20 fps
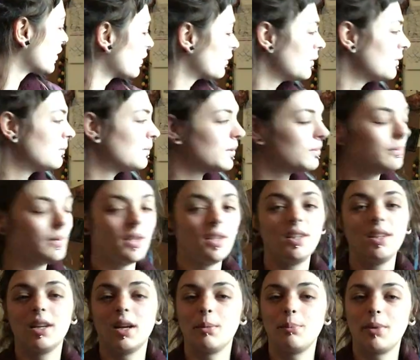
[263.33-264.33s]
so we've been
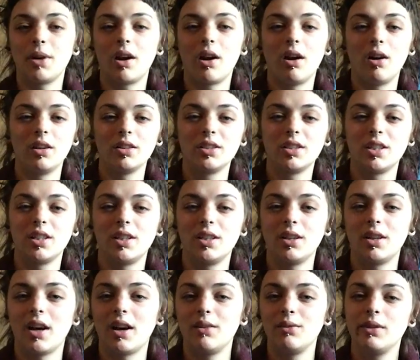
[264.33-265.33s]
building up our
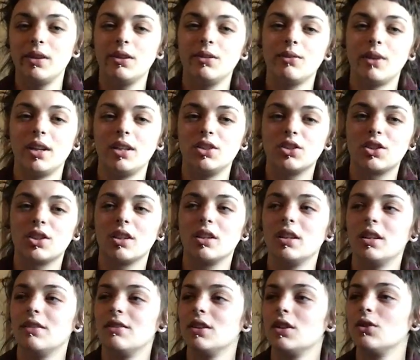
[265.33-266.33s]
altar. I rearranged the
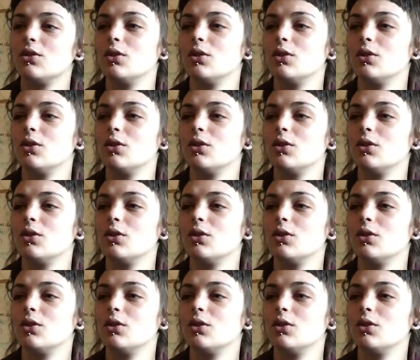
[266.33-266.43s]
living